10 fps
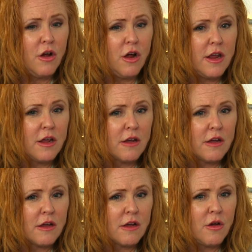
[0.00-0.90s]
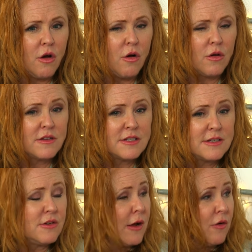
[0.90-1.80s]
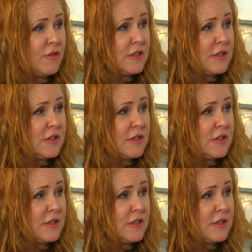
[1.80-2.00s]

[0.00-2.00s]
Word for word: and I got on and still get on